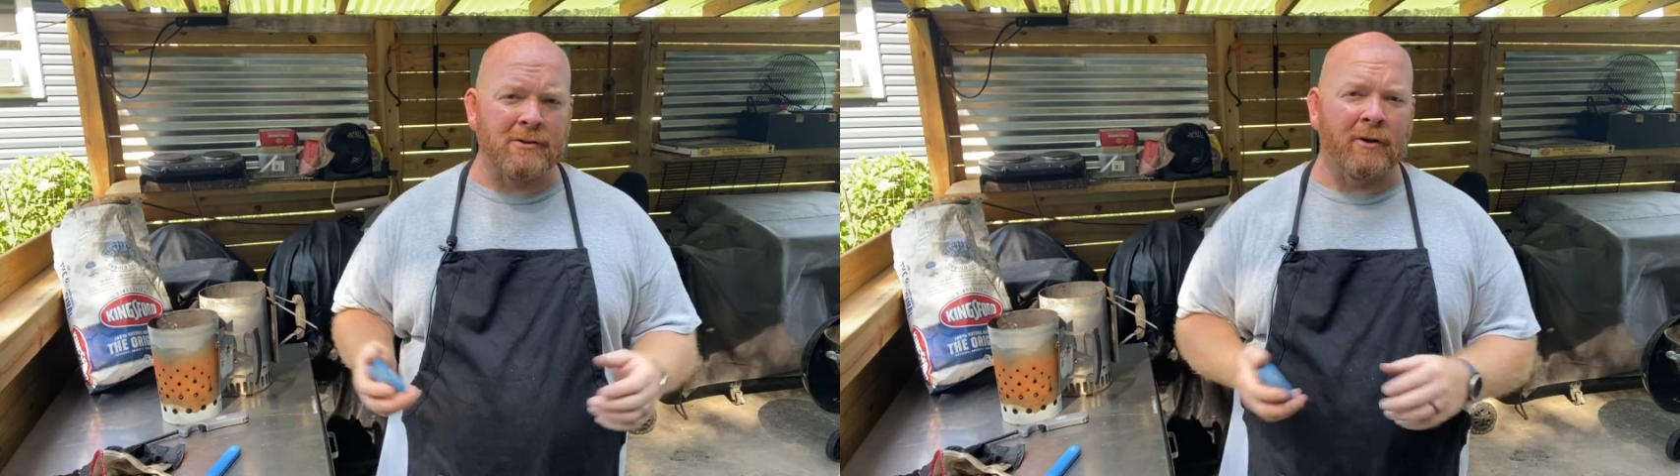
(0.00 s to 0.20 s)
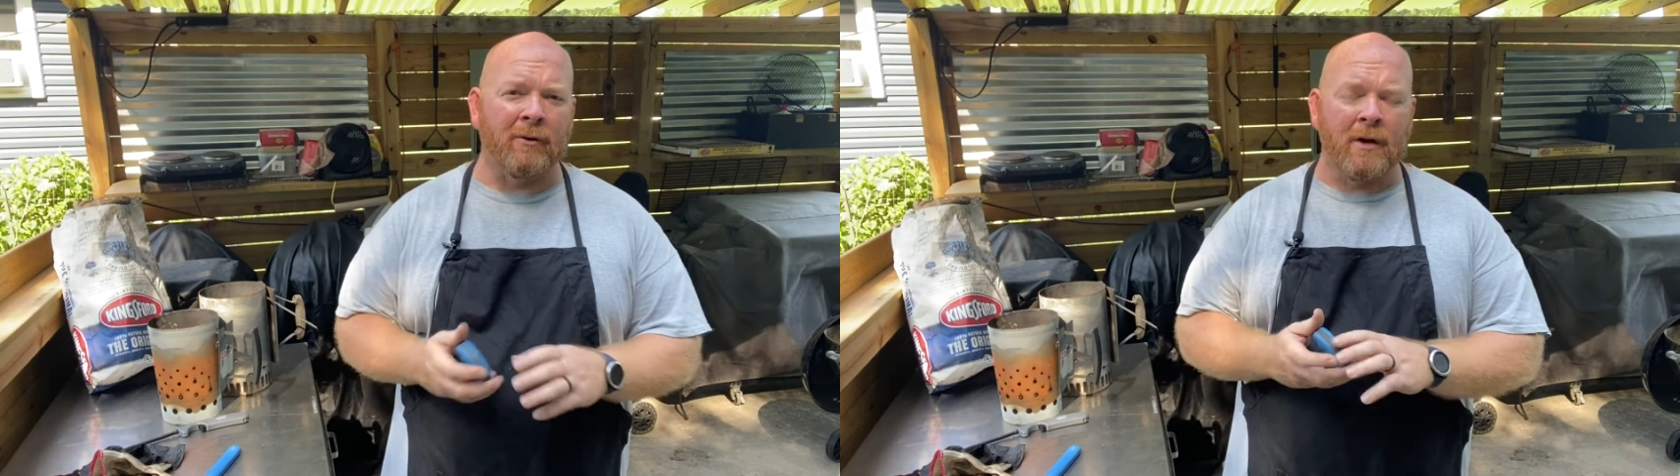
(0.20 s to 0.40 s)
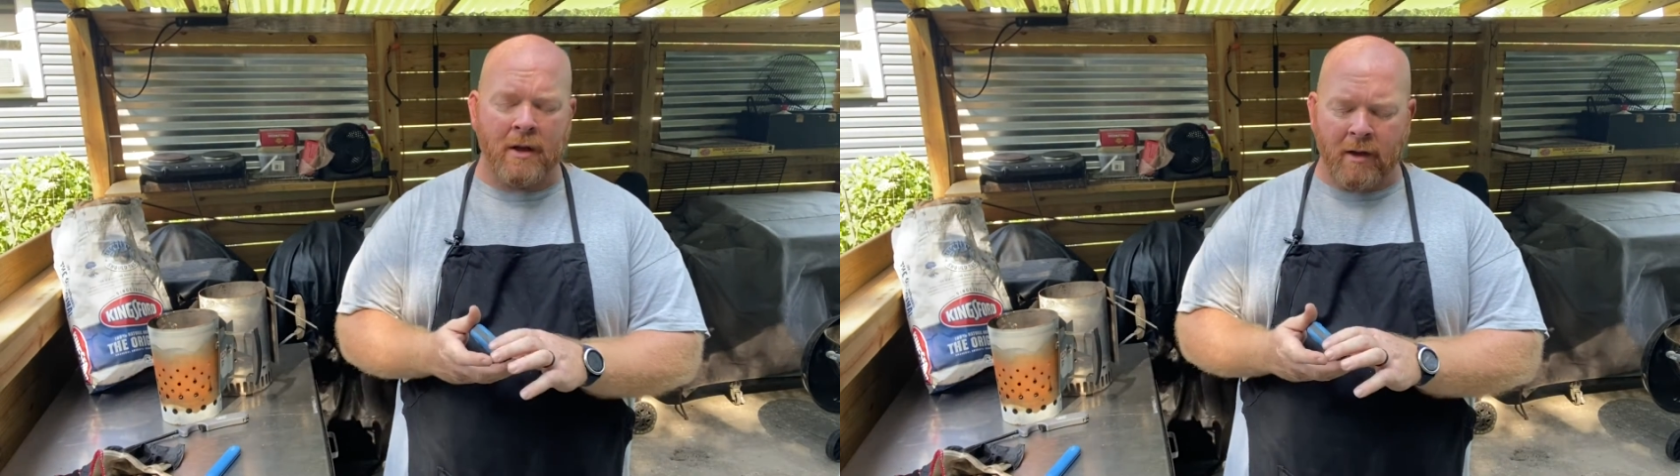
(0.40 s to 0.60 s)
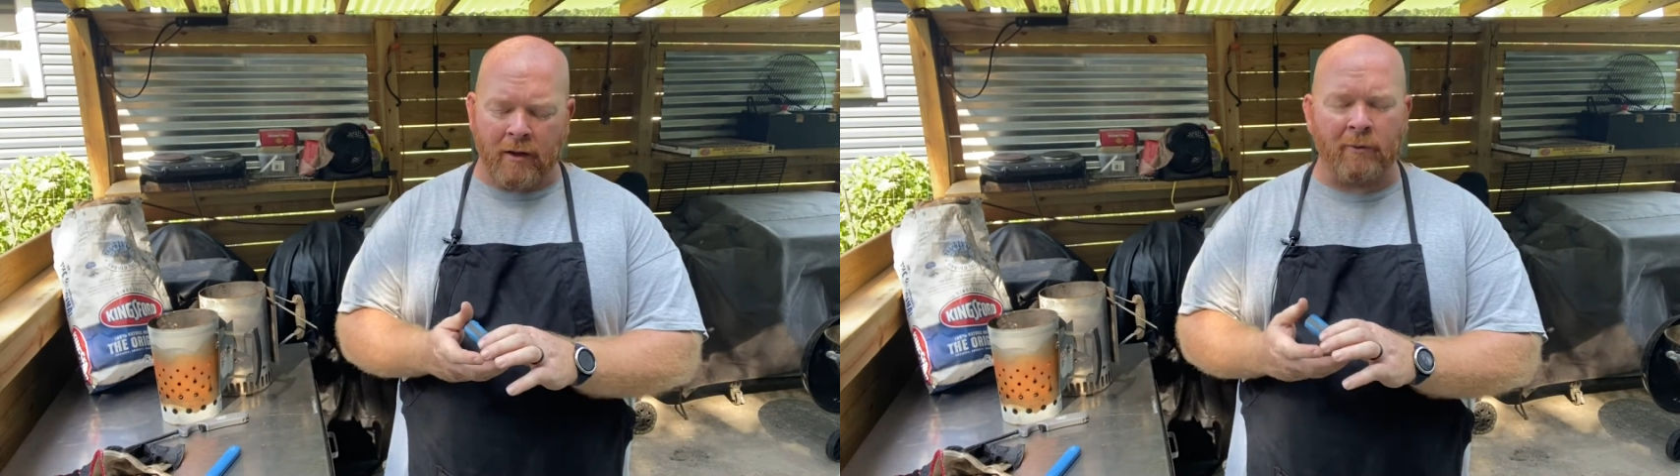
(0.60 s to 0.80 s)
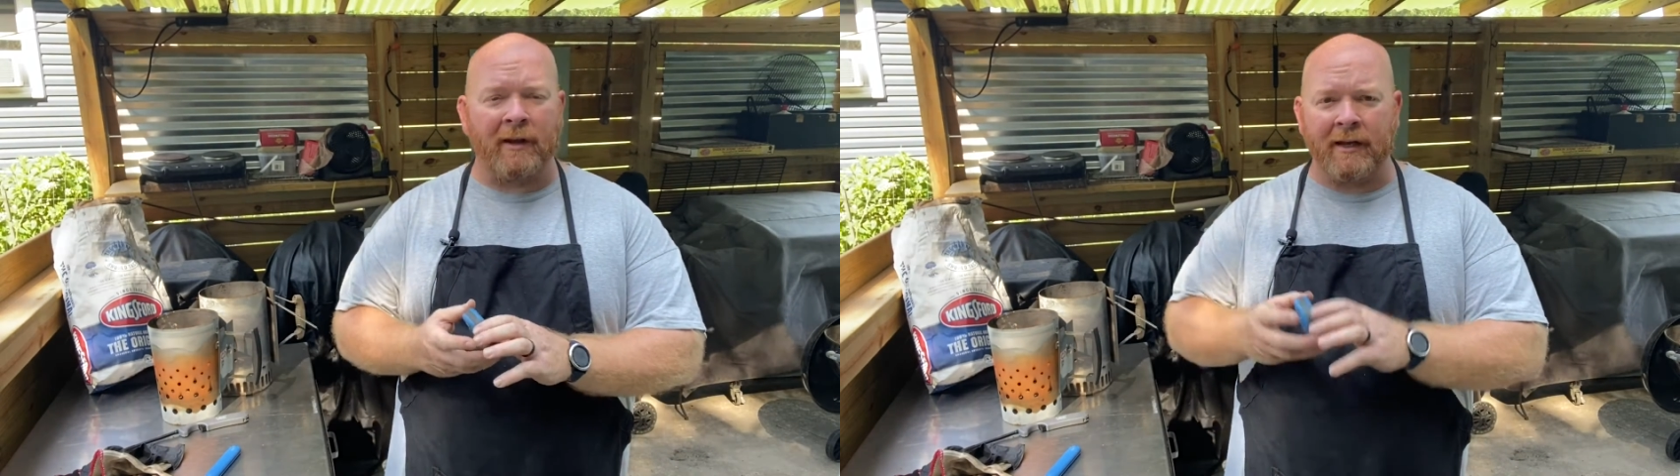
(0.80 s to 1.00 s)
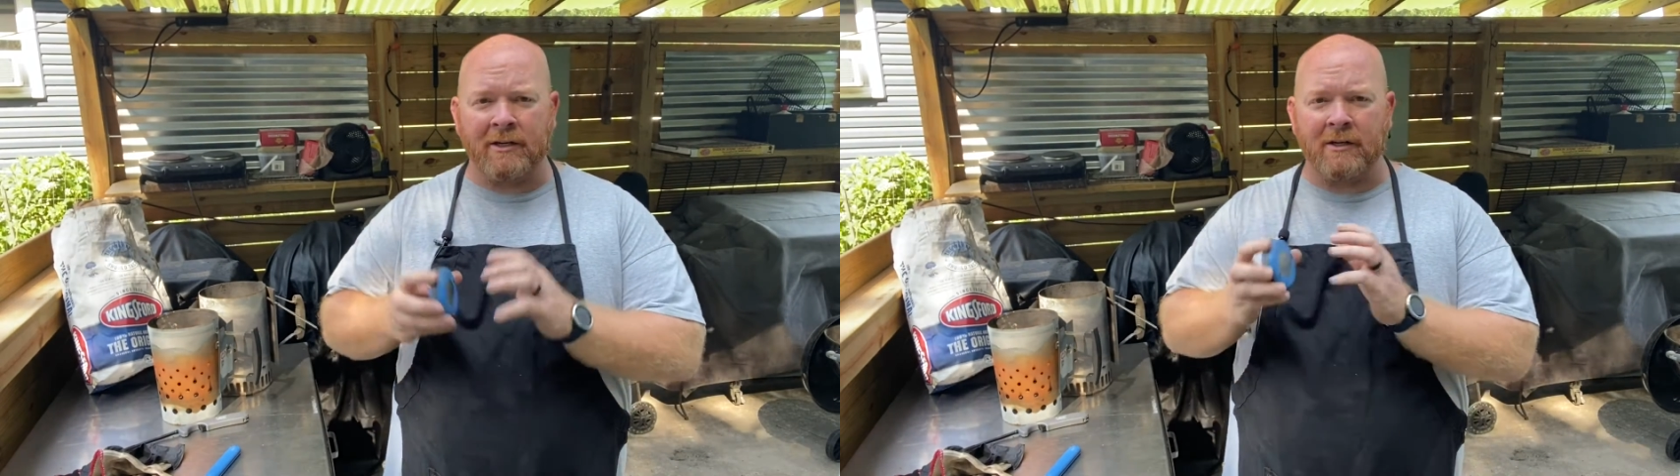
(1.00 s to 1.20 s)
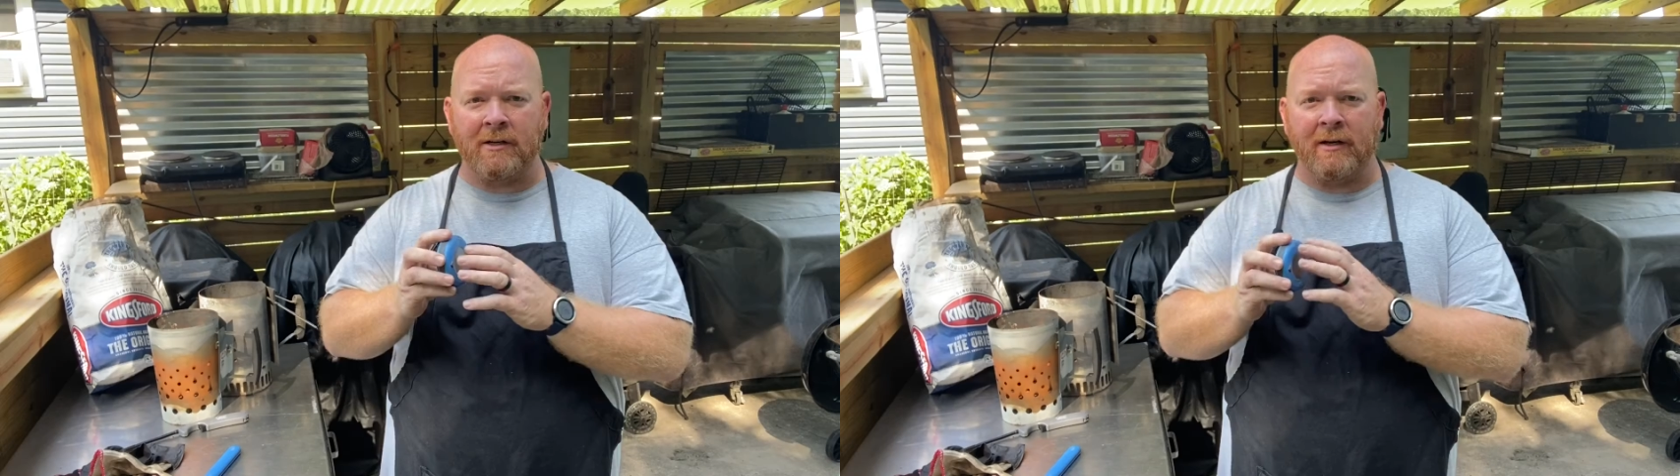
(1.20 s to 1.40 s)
So you want to get you